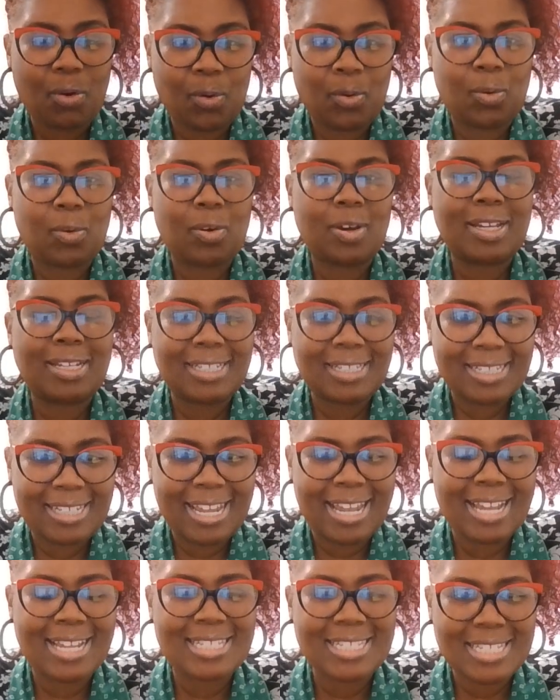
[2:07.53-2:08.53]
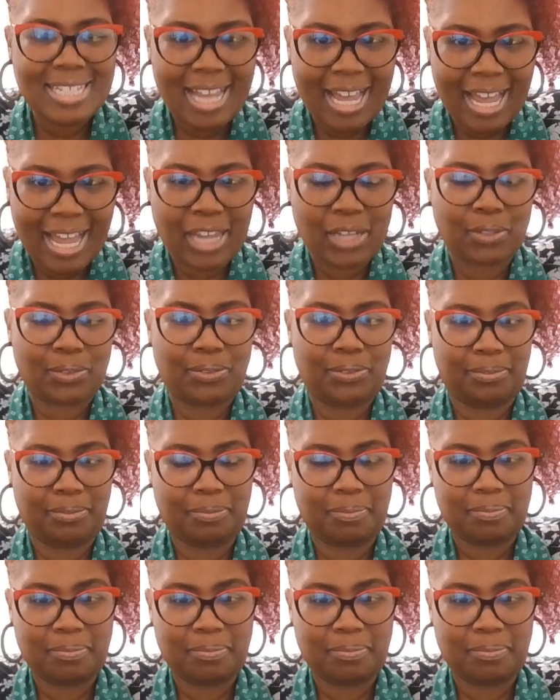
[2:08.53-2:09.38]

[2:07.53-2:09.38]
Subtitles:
on that title.